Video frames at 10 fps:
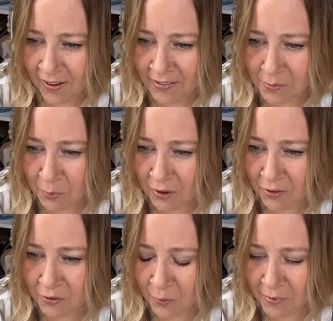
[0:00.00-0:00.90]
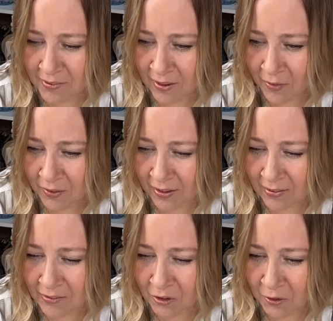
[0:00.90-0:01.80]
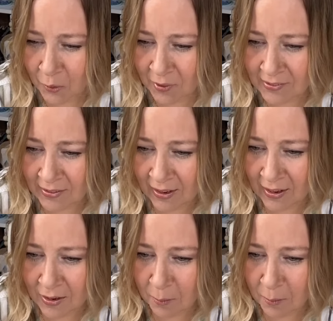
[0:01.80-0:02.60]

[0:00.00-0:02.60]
Sprinkles from southeastern Louisiana.